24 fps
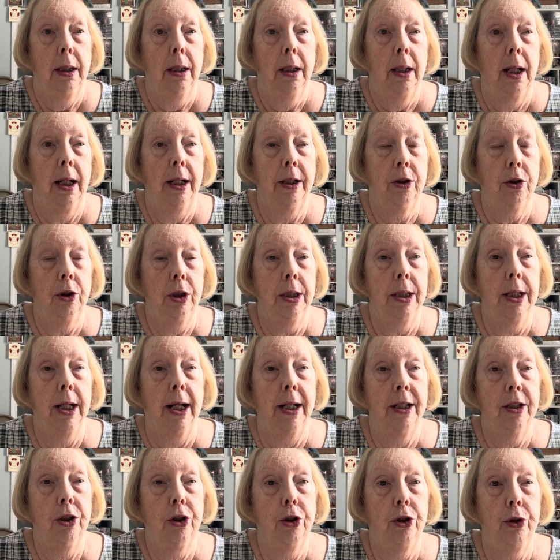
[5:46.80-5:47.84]
I could
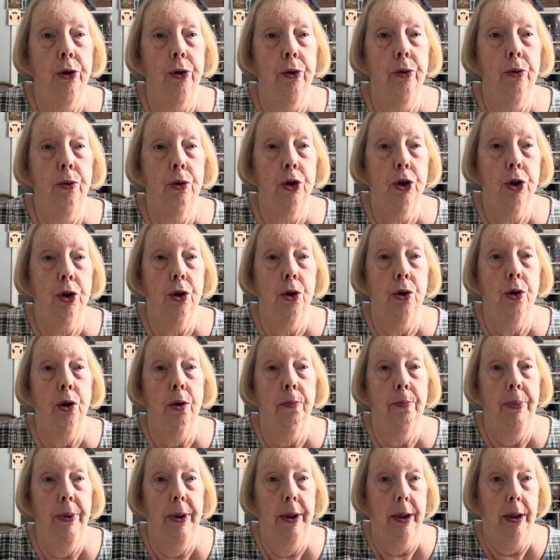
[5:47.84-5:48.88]
not do store
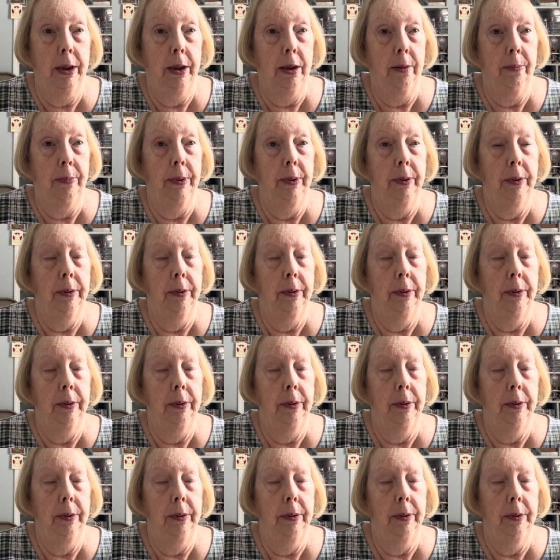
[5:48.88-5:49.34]
pickup.